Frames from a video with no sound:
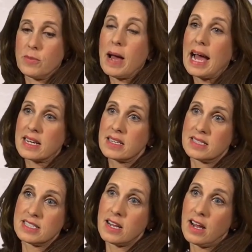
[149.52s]
the pack
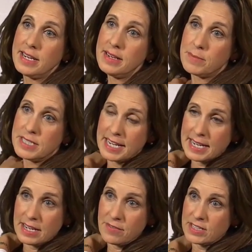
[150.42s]
design,
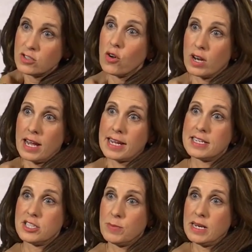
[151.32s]
particularly if it's not
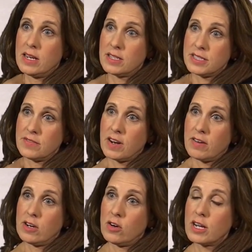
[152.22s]
likely to be lasting
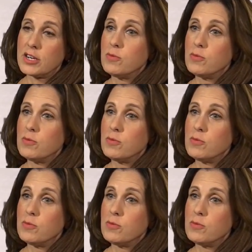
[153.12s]
very long,